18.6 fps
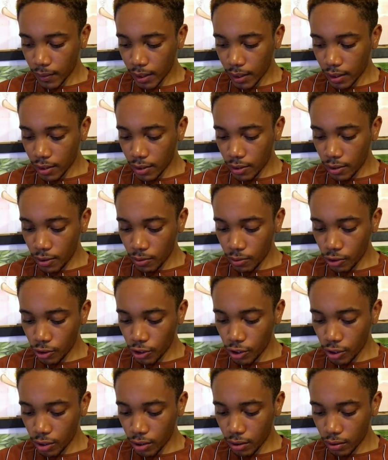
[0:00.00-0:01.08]
and the stone
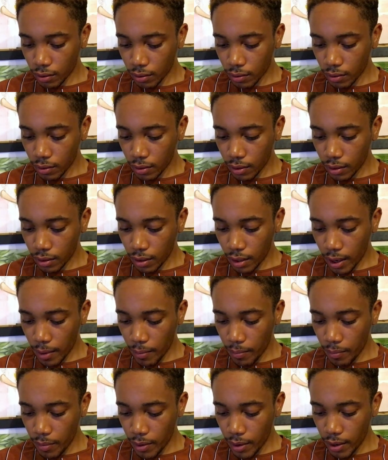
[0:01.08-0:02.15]
shone
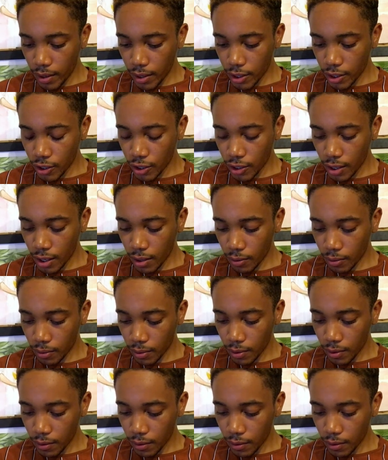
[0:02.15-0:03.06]
like burnished steel.